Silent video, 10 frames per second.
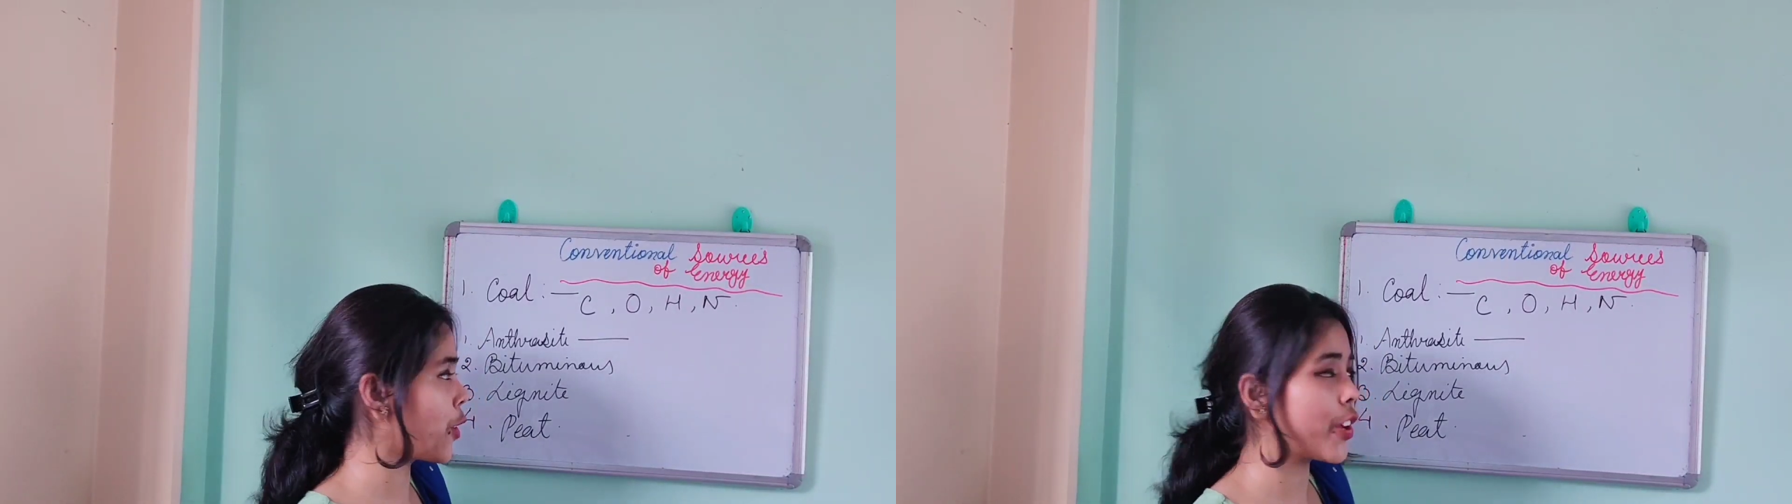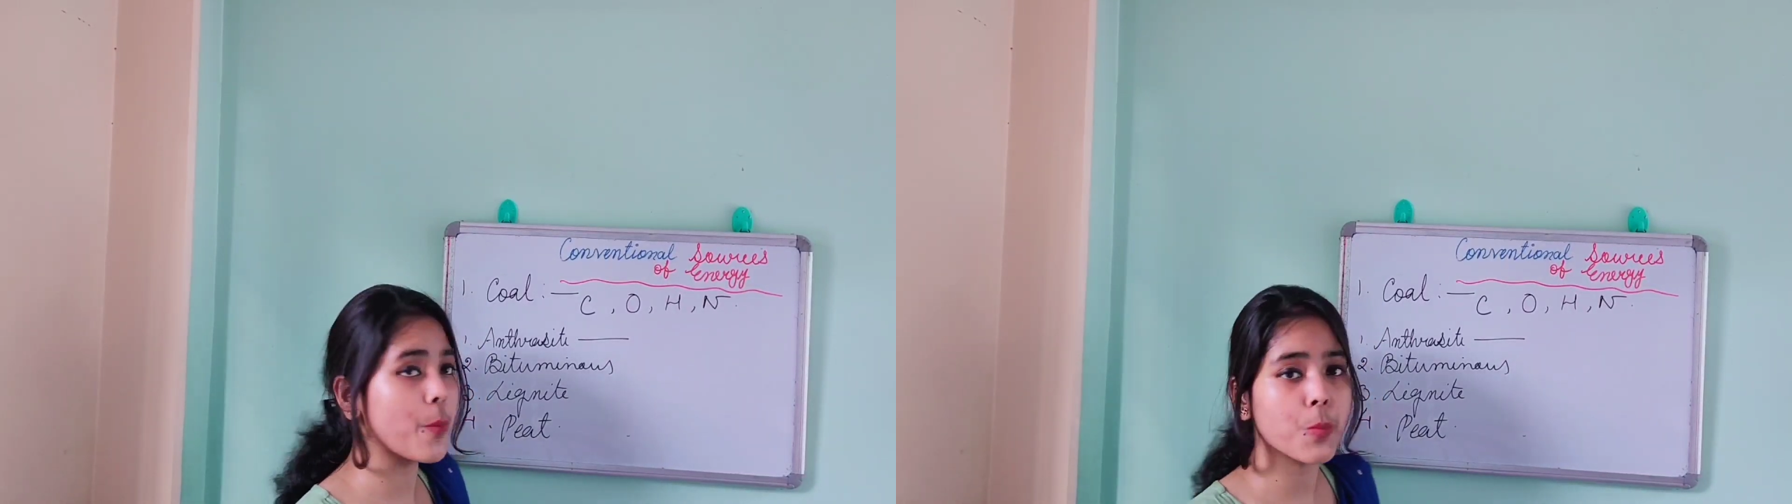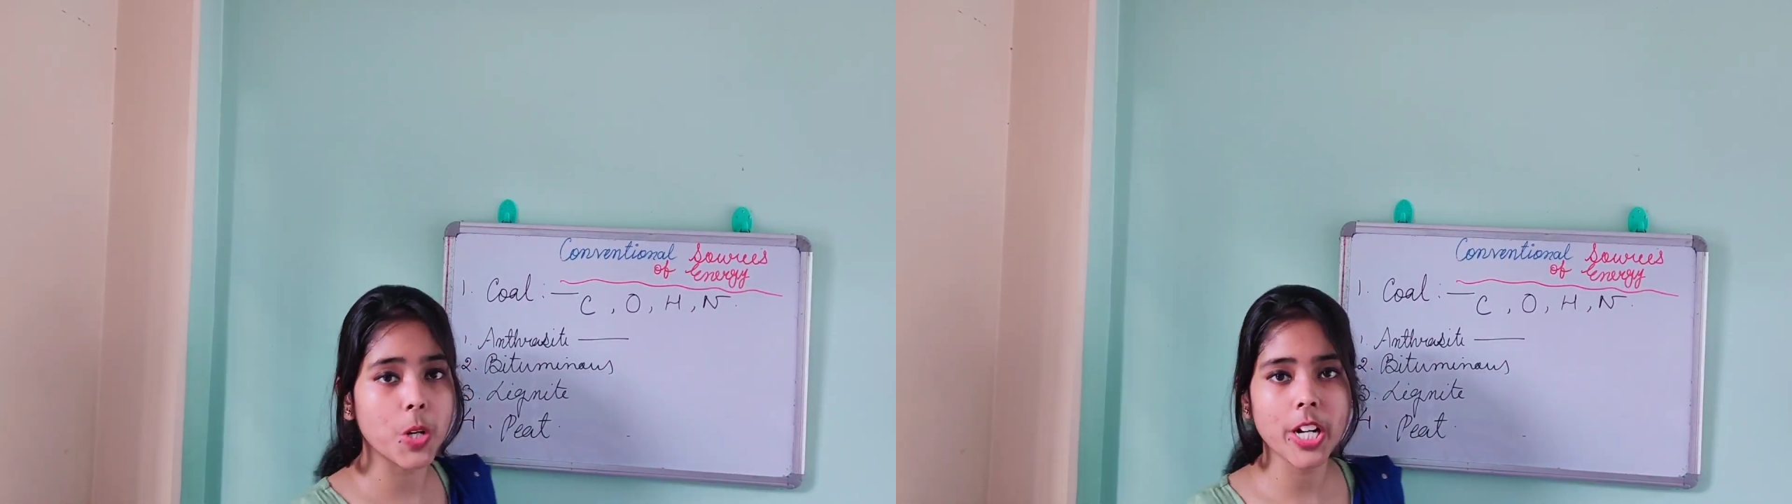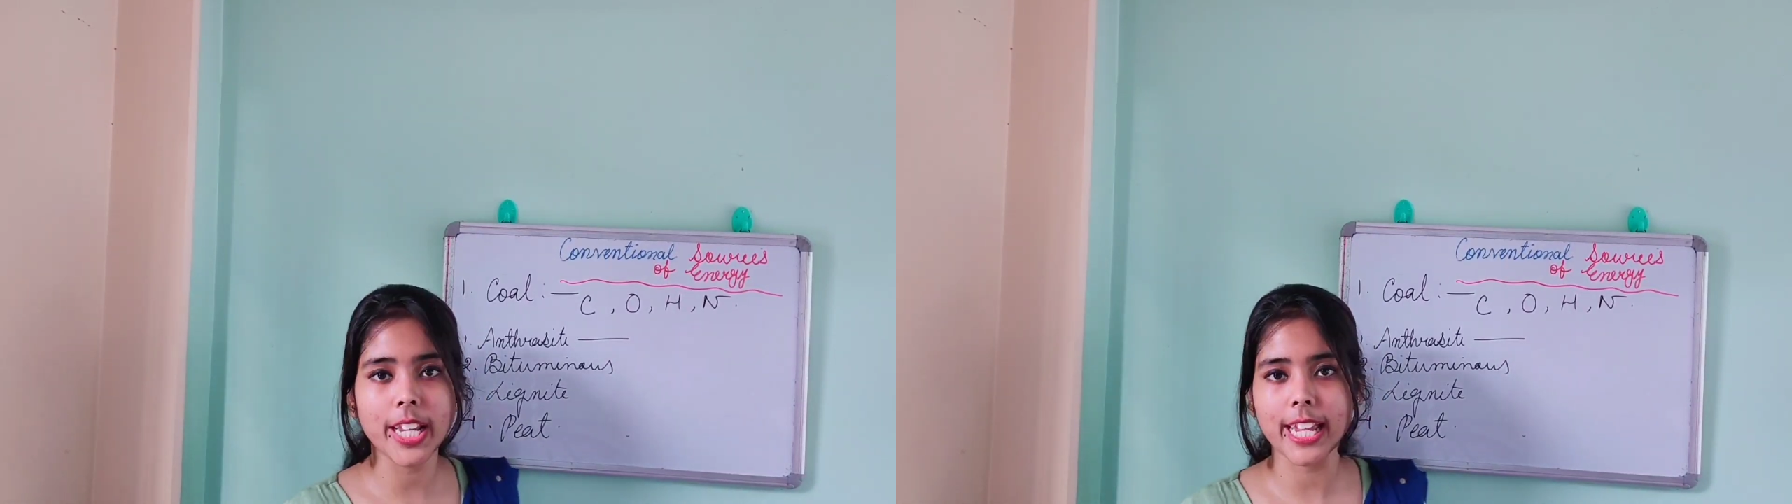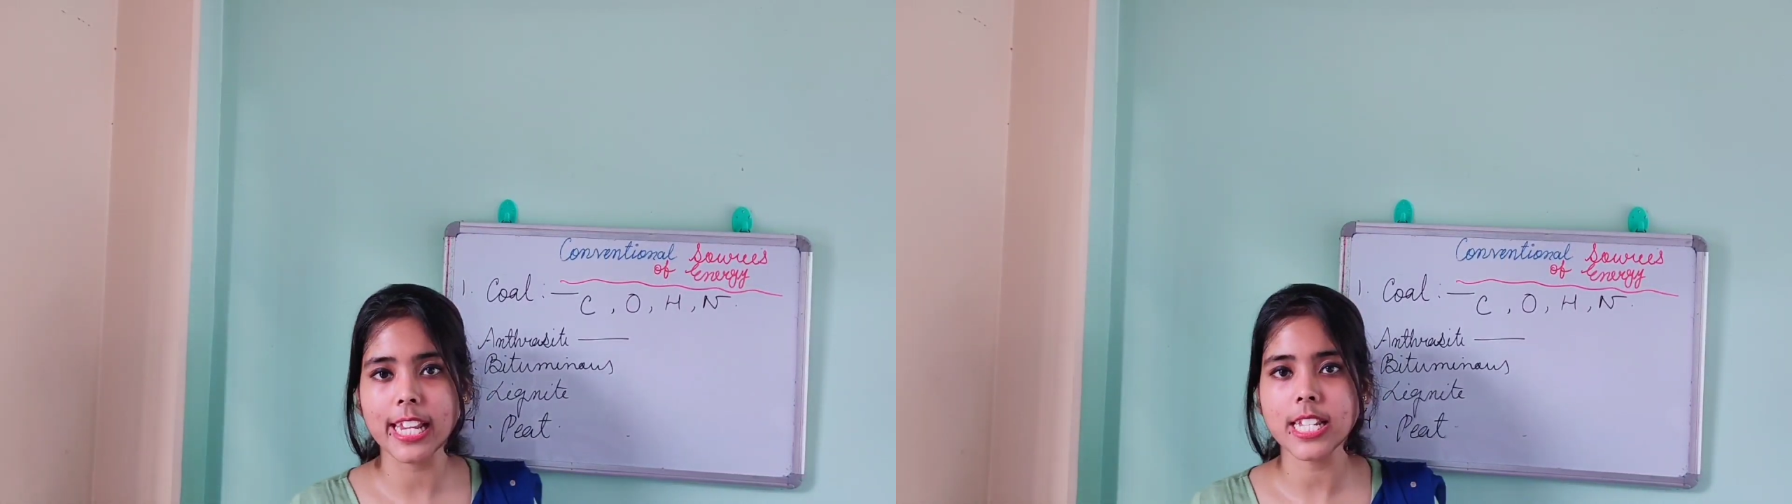you will burn
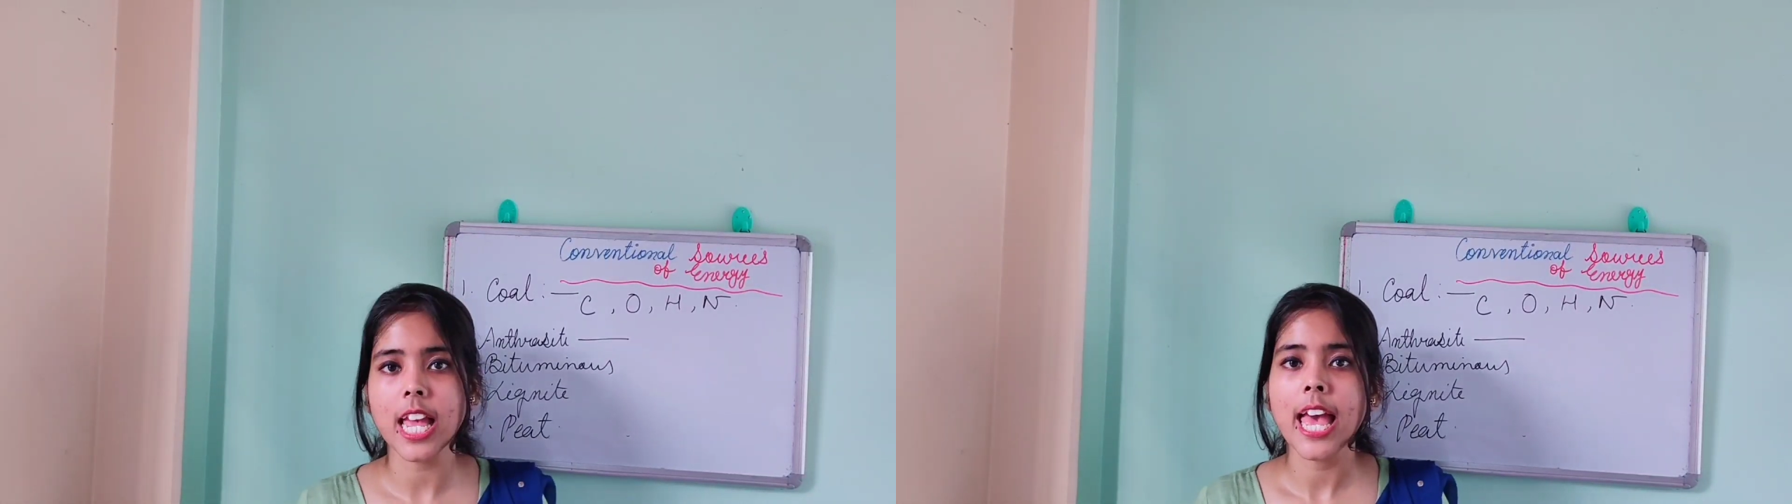it,